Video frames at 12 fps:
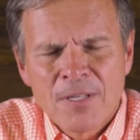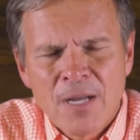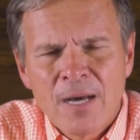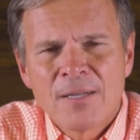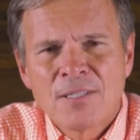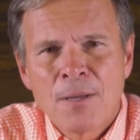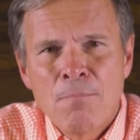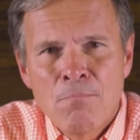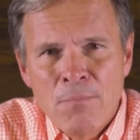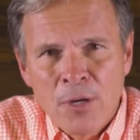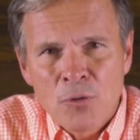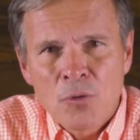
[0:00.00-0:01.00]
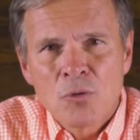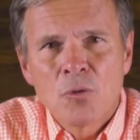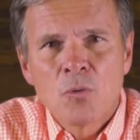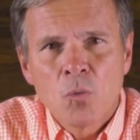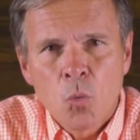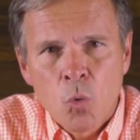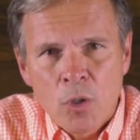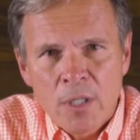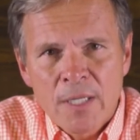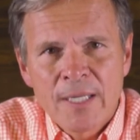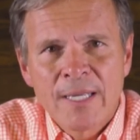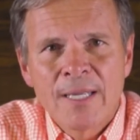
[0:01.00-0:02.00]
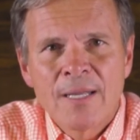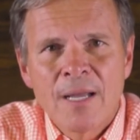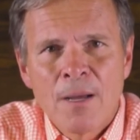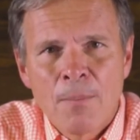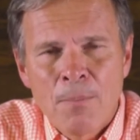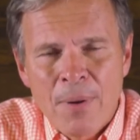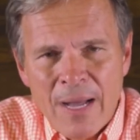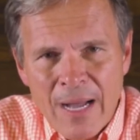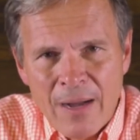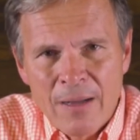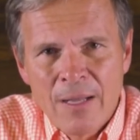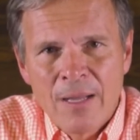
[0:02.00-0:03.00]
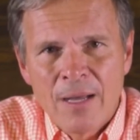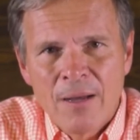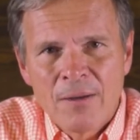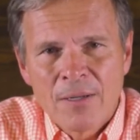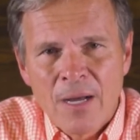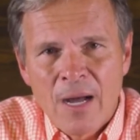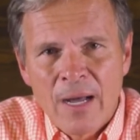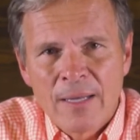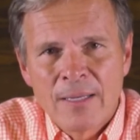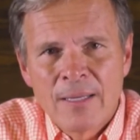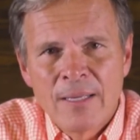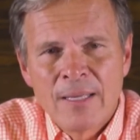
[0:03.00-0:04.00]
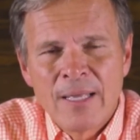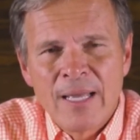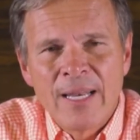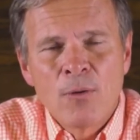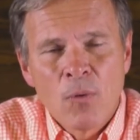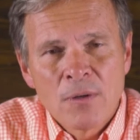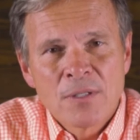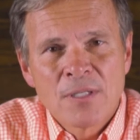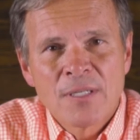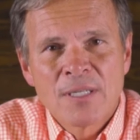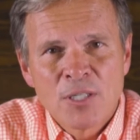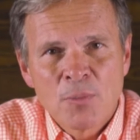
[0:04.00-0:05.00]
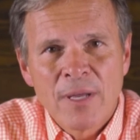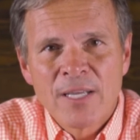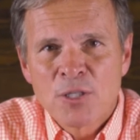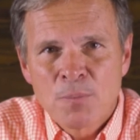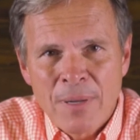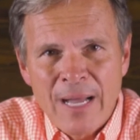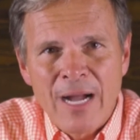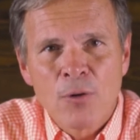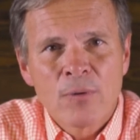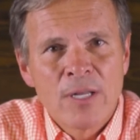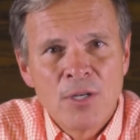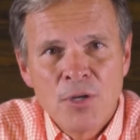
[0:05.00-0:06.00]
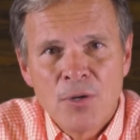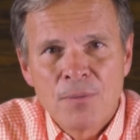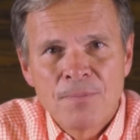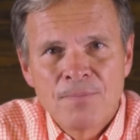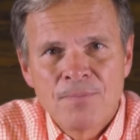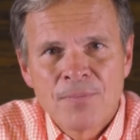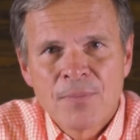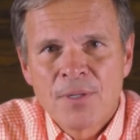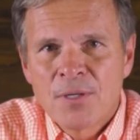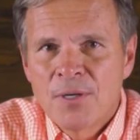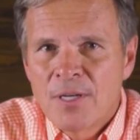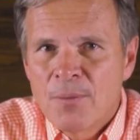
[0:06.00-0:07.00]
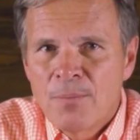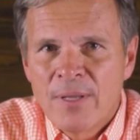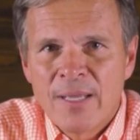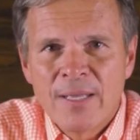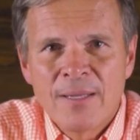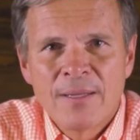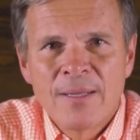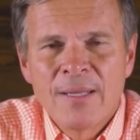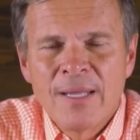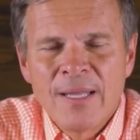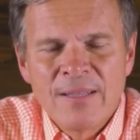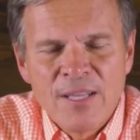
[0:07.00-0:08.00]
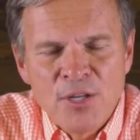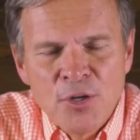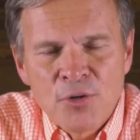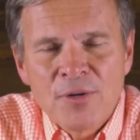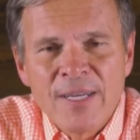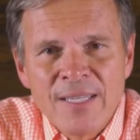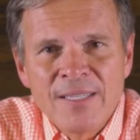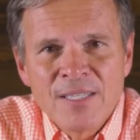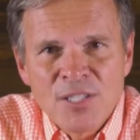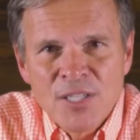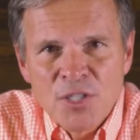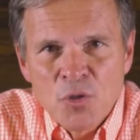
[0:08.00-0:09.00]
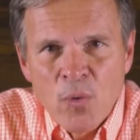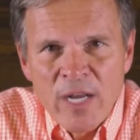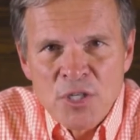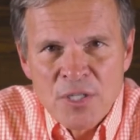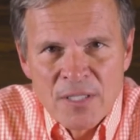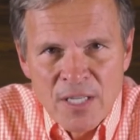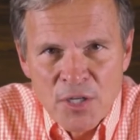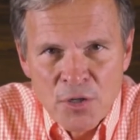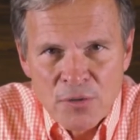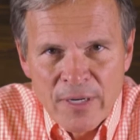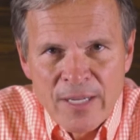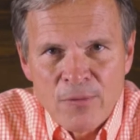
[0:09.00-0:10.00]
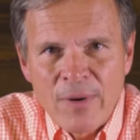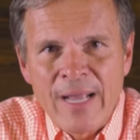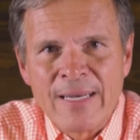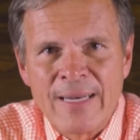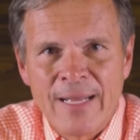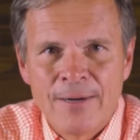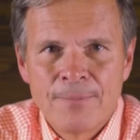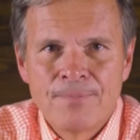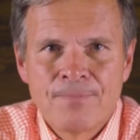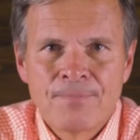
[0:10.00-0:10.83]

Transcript: God is a miracle working uh, God, and He wants to display His power in you. Could it be that you're in the situation that you're in right now?